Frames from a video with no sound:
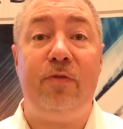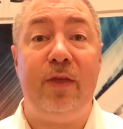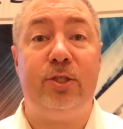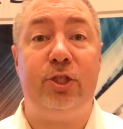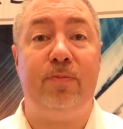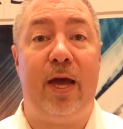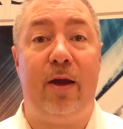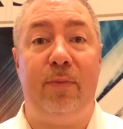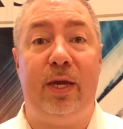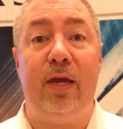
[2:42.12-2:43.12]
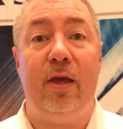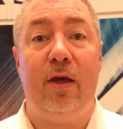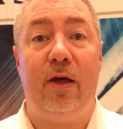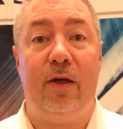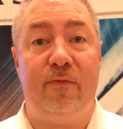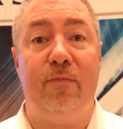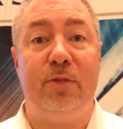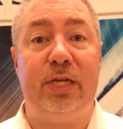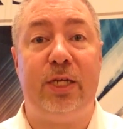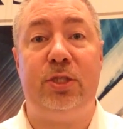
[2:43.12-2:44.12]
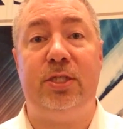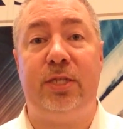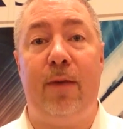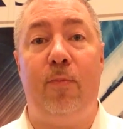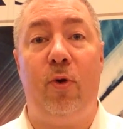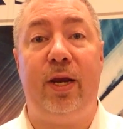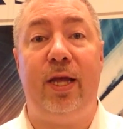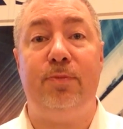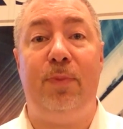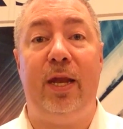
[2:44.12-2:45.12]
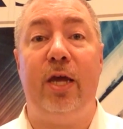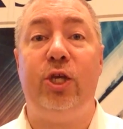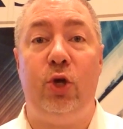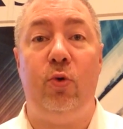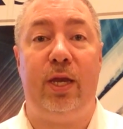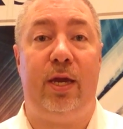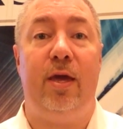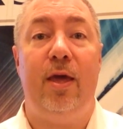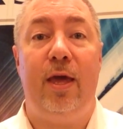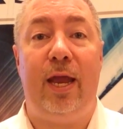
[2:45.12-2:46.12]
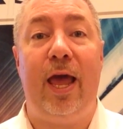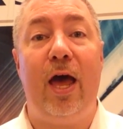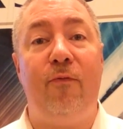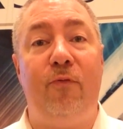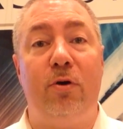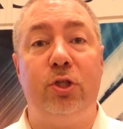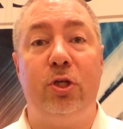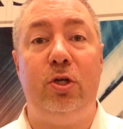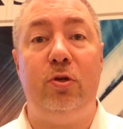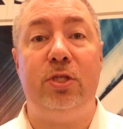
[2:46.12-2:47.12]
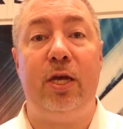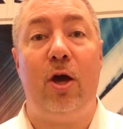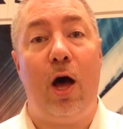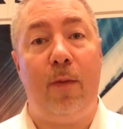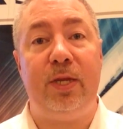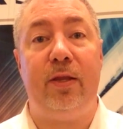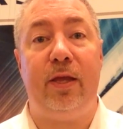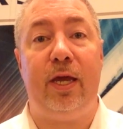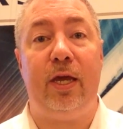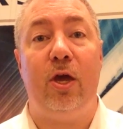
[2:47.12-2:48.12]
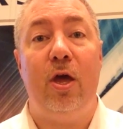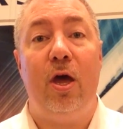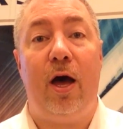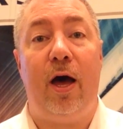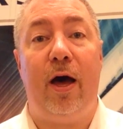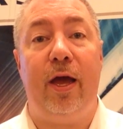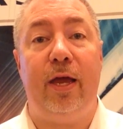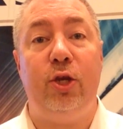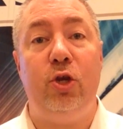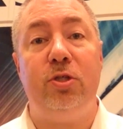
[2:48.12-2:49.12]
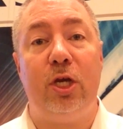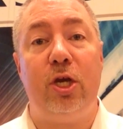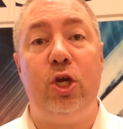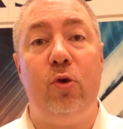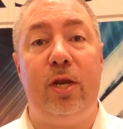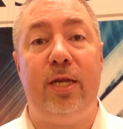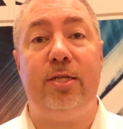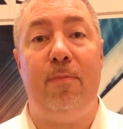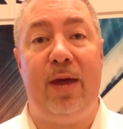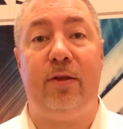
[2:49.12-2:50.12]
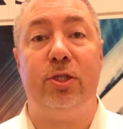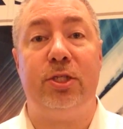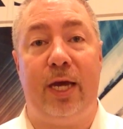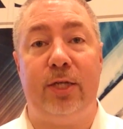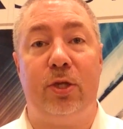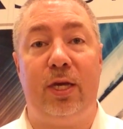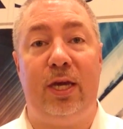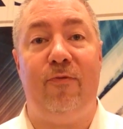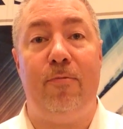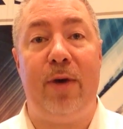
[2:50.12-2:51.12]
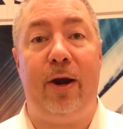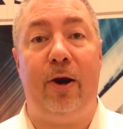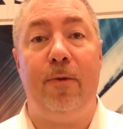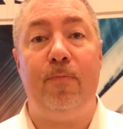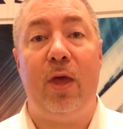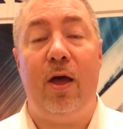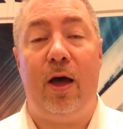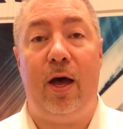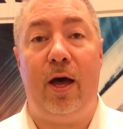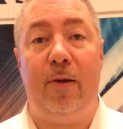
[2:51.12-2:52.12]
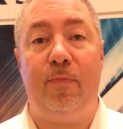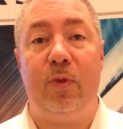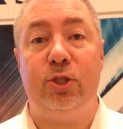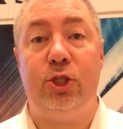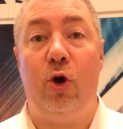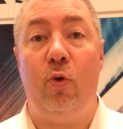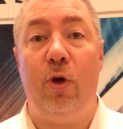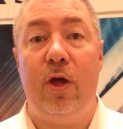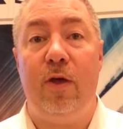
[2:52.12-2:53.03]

other thing that's jumped out at me from the session standpoint has been Acuity, and how folks are using OptiLink and using Acuity to make their scheduling even better. So